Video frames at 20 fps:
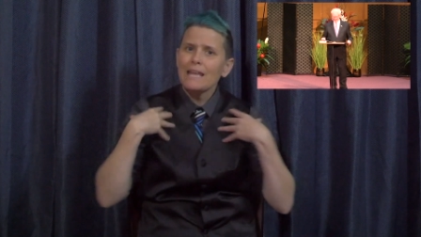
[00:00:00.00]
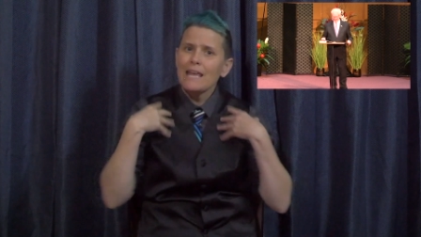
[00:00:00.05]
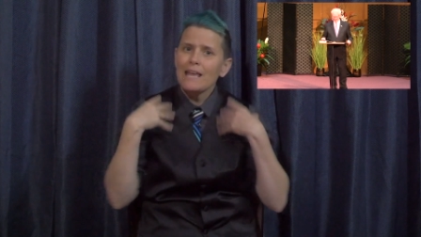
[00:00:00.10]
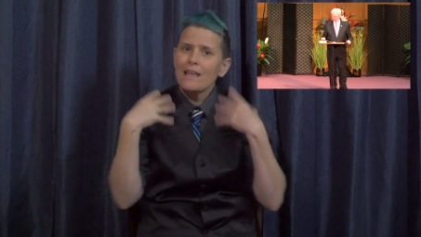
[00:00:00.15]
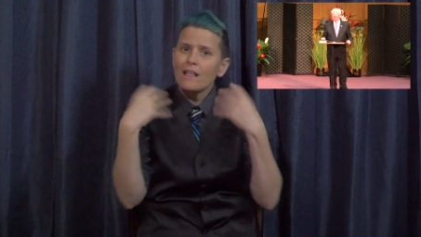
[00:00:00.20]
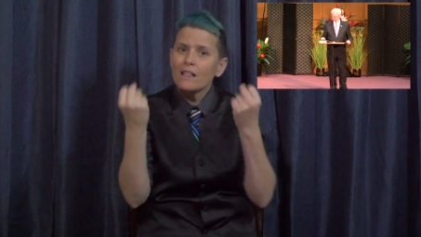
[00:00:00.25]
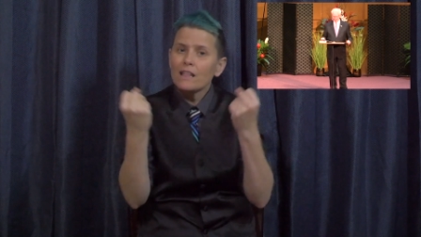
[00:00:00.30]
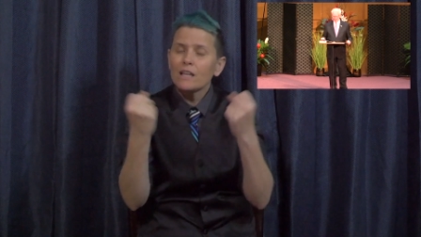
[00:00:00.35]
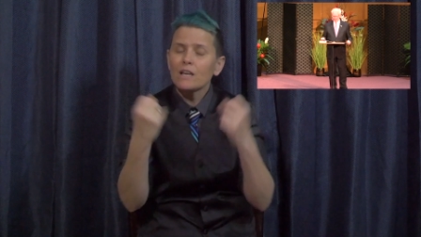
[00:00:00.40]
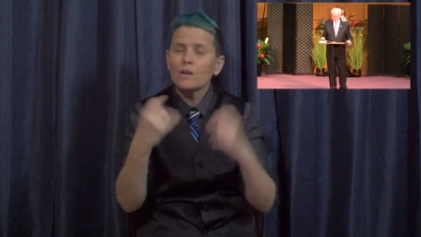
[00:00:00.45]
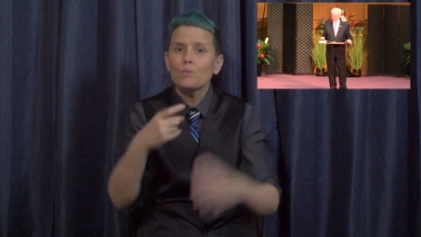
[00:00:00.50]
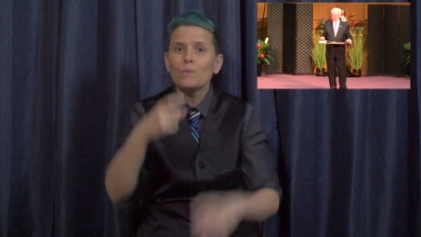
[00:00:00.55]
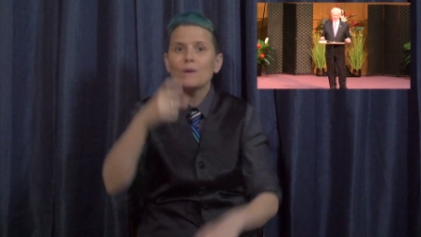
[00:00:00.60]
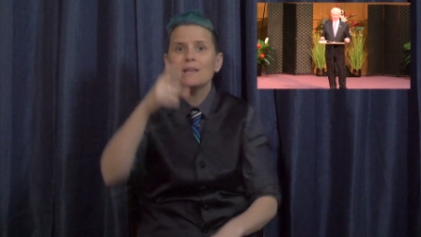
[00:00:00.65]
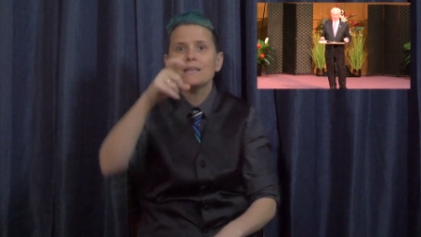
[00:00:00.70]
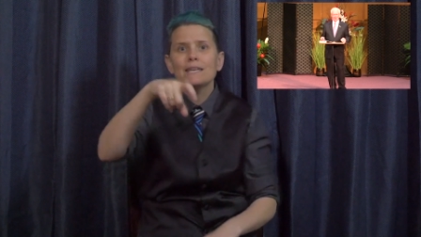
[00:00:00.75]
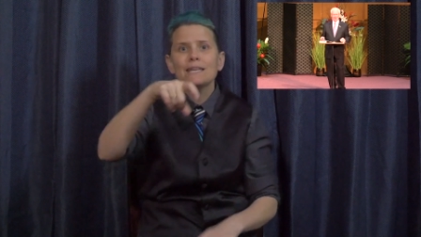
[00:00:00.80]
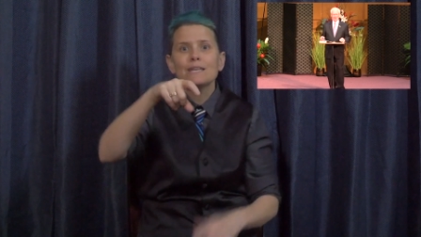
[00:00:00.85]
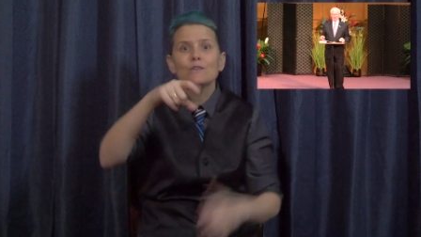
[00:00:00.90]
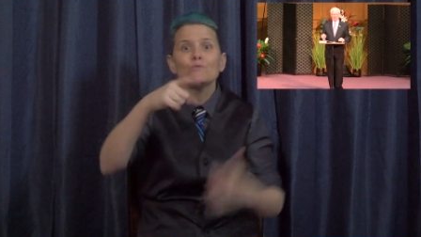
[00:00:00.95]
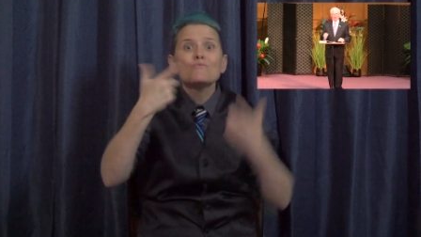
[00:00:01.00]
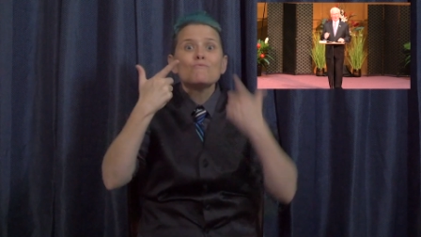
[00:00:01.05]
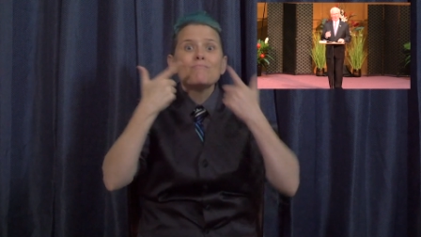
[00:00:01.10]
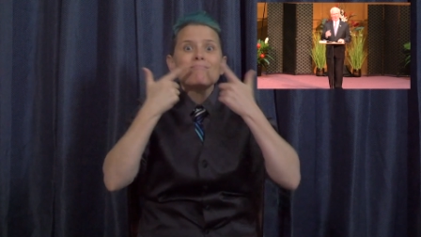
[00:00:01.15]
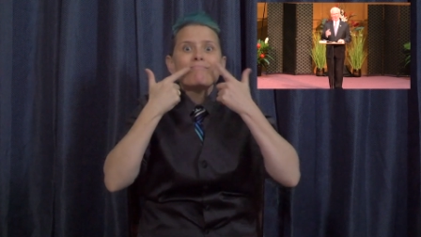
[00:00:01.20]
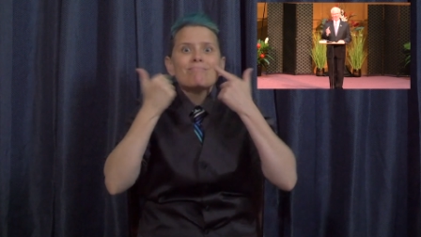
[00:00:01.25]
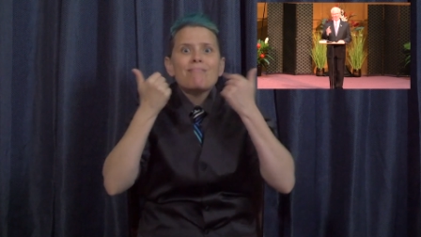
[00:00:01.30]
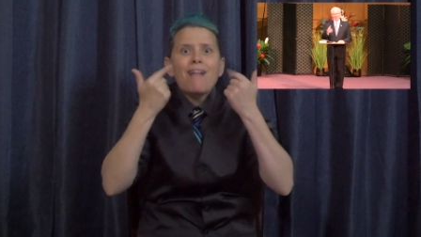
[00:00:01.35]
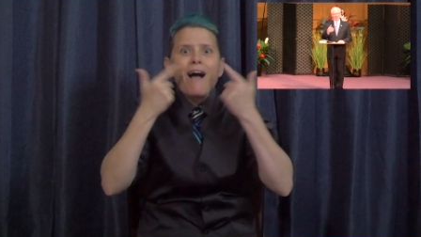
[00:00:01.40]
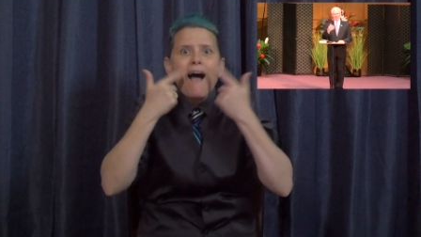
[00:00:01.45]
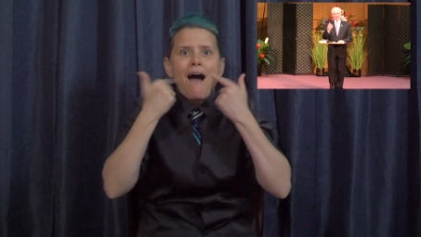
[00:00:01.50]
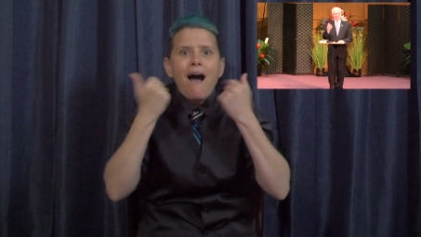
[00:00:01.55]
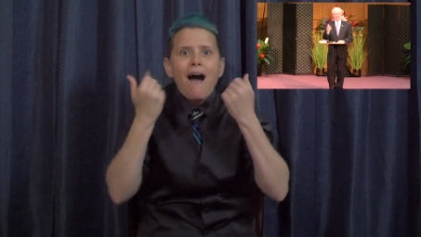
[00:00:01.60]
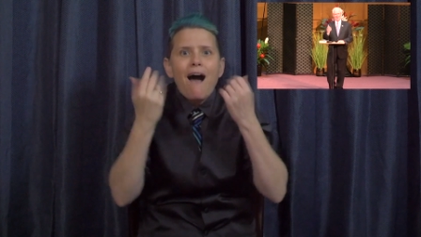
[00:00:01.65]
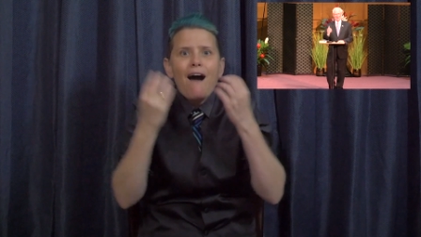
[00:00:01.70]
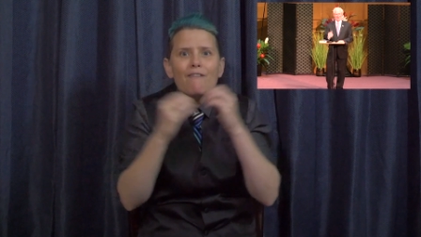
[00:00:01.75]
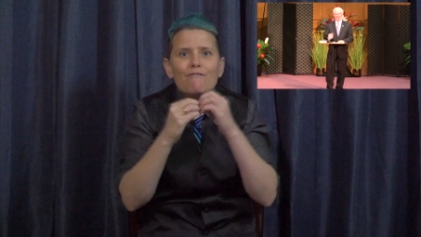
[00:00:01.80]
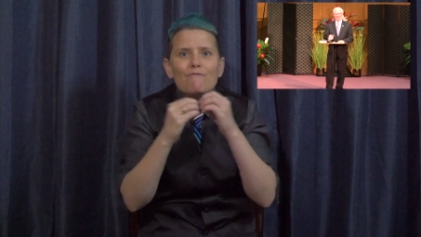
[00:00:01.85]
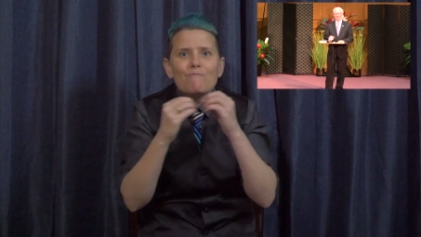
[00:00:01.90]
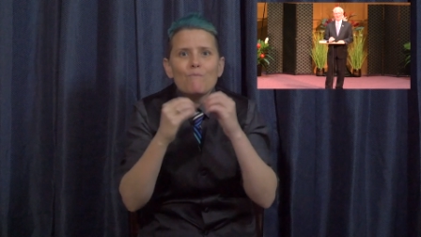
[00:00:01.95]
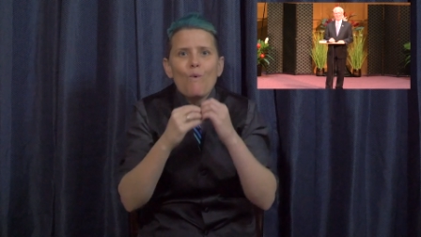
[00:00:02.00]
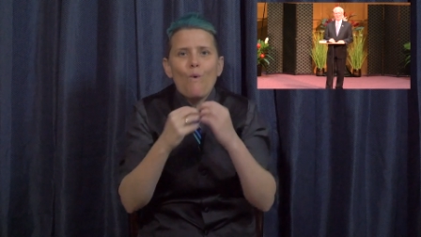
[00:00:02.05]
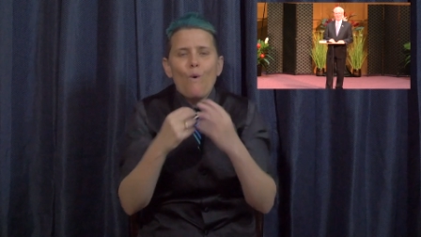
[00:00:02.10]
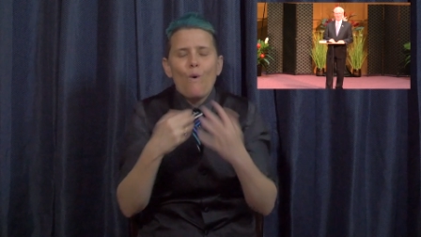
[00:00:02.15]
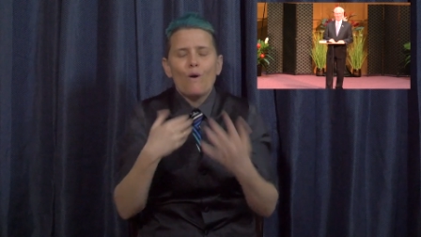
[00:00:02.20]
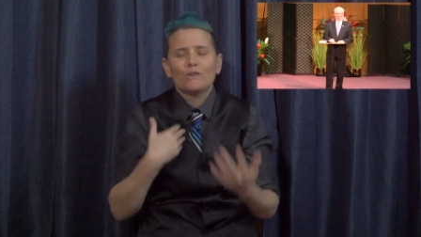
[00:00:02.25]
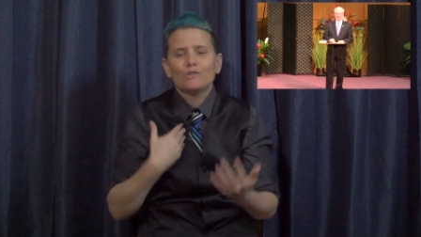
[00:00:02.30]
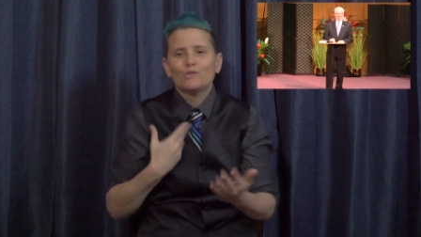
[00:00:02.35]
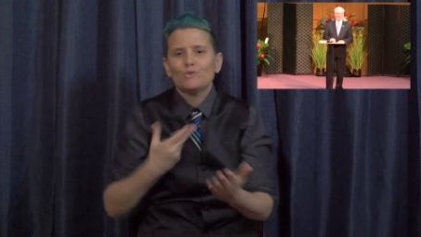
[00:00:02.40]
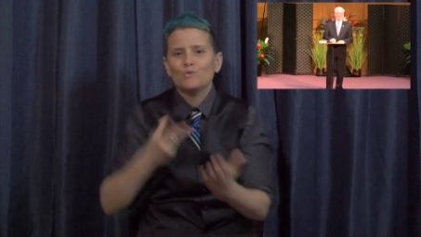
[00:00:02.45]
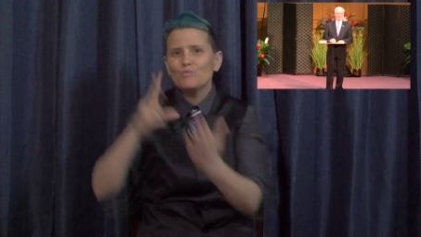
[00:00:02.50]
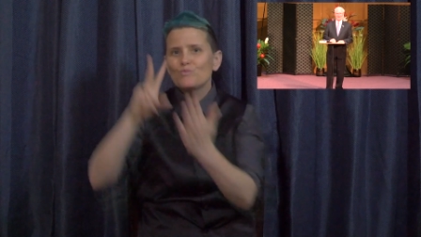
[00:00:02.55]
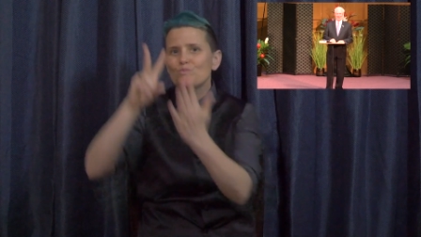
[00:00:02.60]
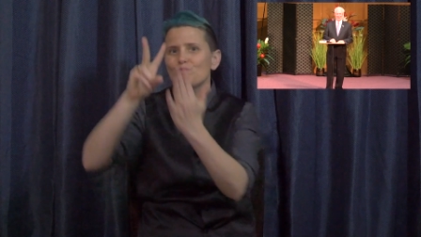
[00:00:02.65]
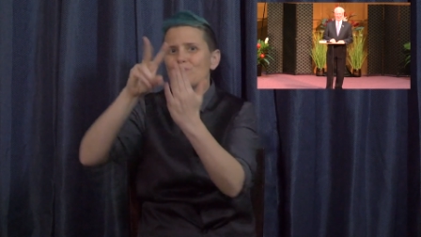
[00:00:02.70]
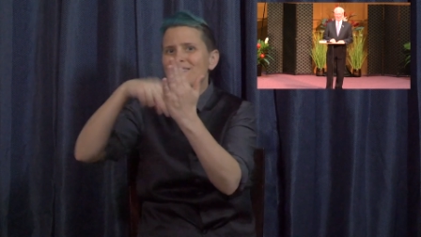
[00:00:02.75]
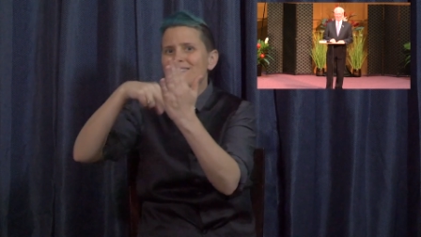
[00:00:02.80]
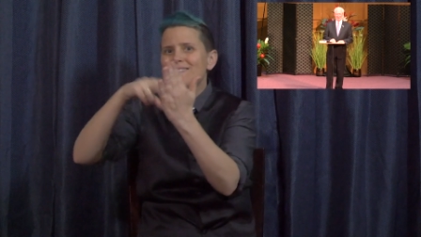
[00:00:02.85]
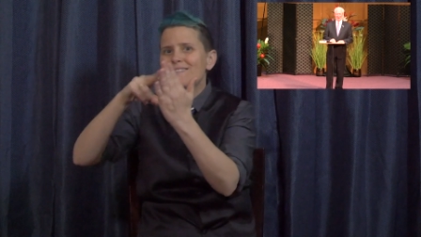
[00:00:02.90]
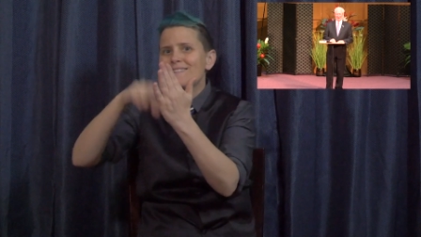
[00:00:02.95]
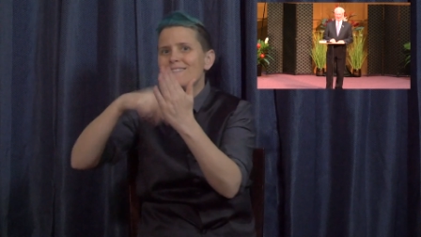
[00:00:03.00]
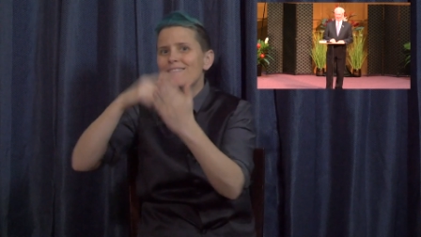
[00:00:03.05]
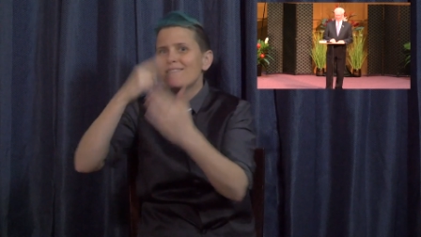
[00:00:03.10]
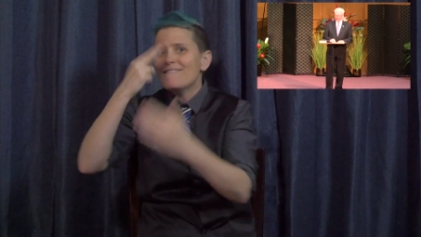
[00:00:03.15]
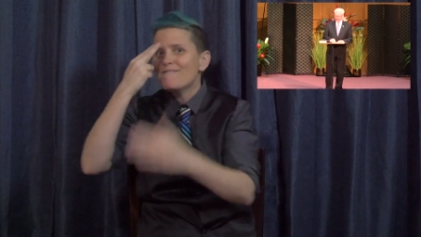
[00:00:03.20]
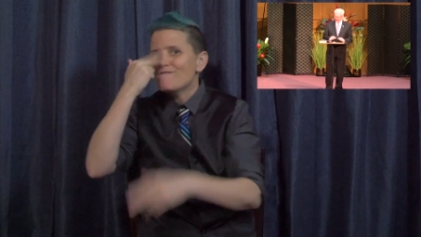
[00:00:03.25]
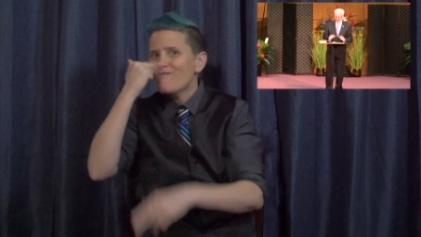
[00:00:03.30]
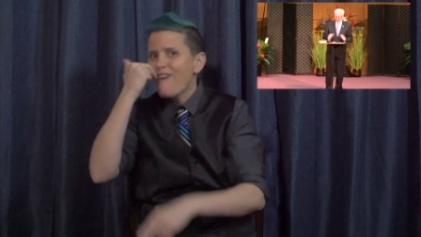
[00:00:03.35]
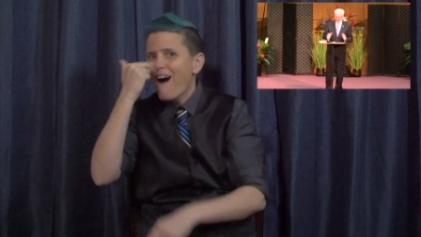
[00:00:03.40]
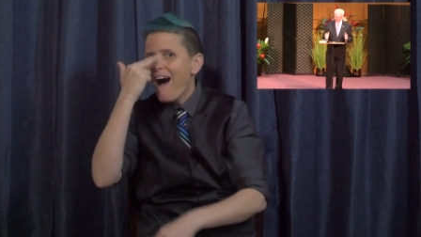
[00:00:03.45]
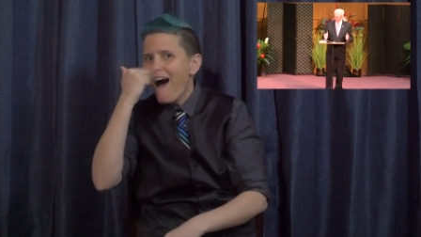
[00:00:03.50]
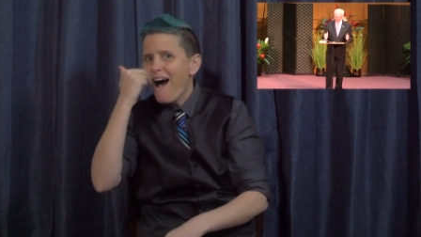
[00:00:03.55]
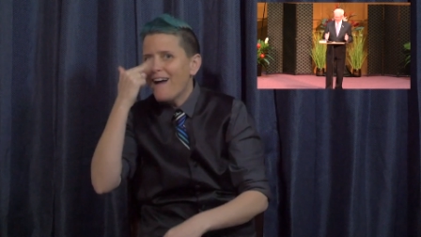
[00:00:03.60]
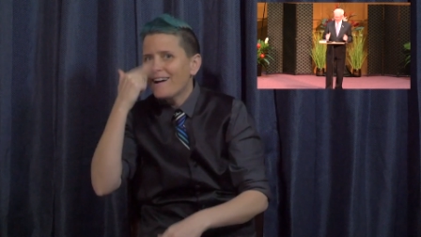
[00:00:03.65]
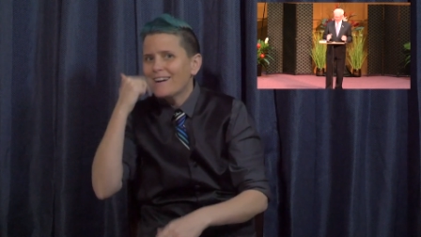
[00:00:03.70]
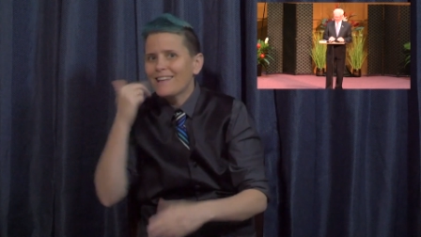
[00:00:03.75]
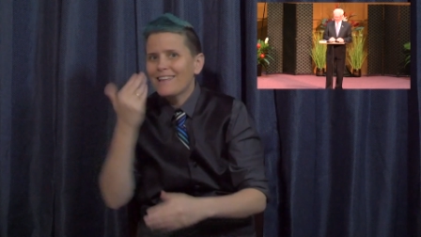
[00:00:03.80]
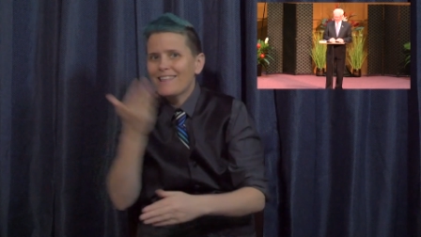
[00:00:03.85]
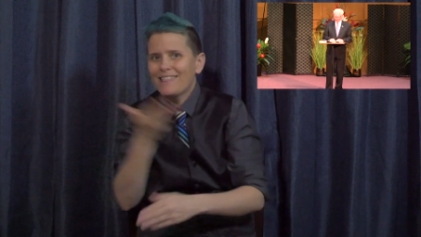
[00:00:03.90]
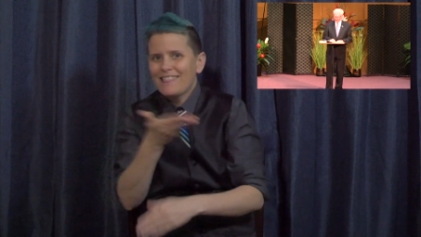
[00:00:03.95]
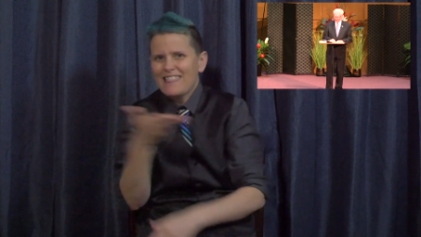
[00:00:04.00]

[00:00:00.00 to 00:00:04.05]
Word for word: to read those funny things that come across the email, things like,